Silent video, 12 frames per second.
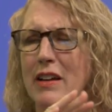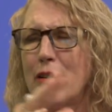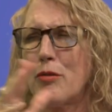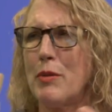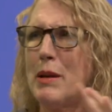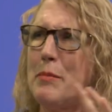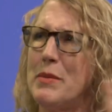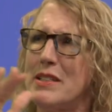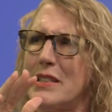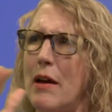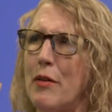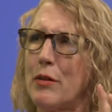cream and
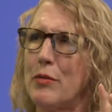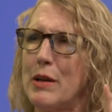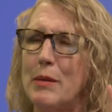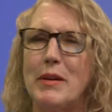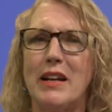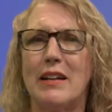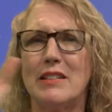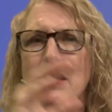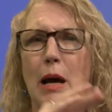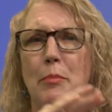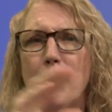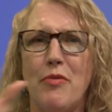sour cream, and on
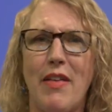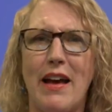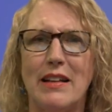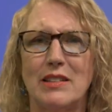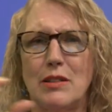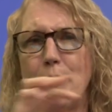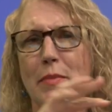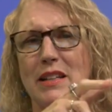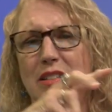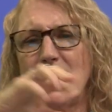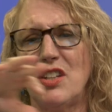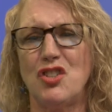top of that, some
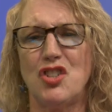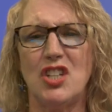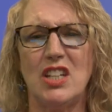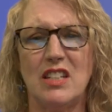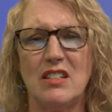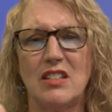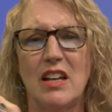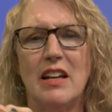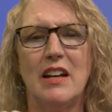Mexican cheese.